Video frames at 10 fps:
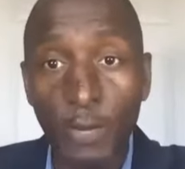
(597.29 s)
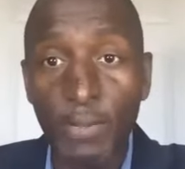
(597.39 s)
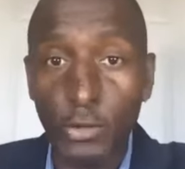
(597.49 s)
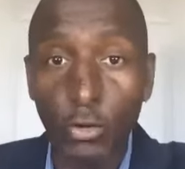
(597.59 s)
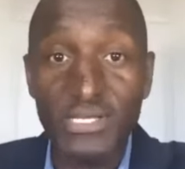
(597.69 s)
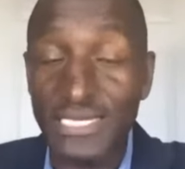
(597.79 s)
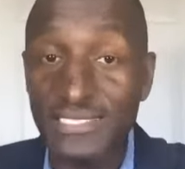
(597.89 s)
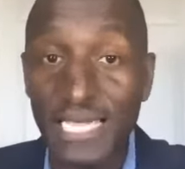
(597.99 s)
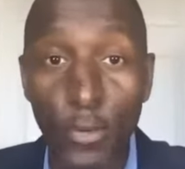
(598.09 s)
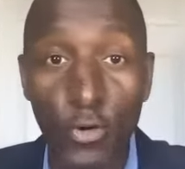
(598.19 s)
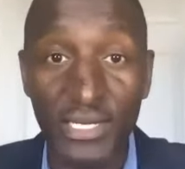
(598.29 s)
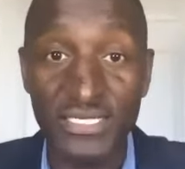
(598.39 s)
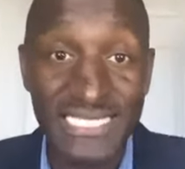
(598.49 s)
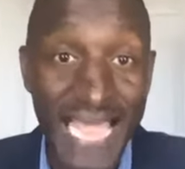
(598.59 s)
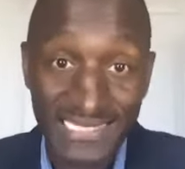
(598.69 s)
But Lawrence can say more because
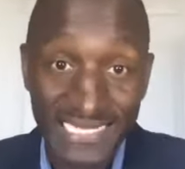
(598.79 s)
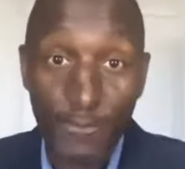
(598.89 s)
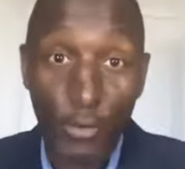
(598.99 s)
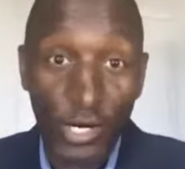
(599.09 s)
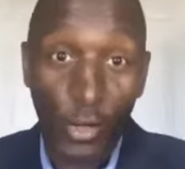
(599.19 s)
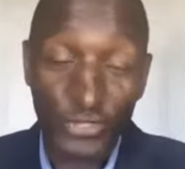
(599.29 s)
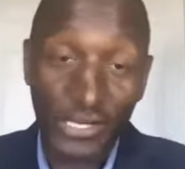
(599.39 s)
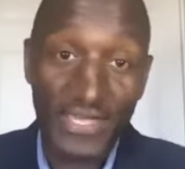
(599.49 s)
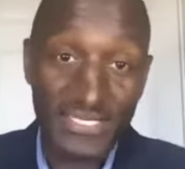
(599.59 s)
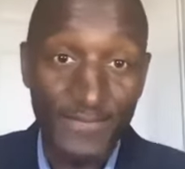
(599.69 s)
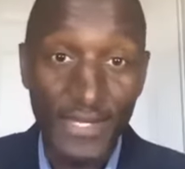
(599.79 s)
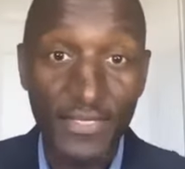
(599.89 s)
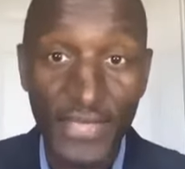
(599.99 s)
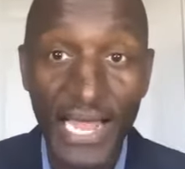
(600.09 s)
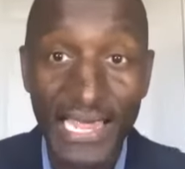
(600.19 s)
he's actually even more closer to this
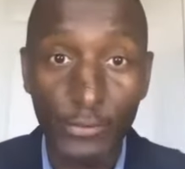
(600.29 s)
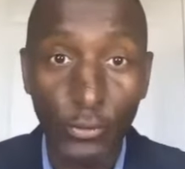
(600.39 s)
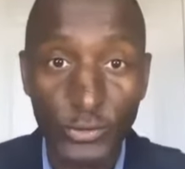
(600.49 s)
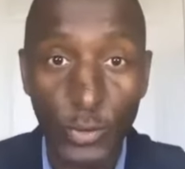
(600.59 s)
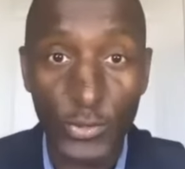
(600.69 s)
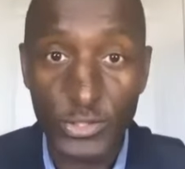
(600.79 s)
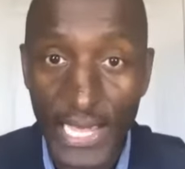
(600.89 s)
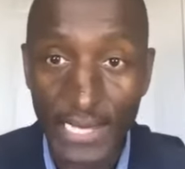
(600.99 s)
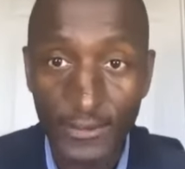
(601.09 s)
than I am. Lawrence, what would you add?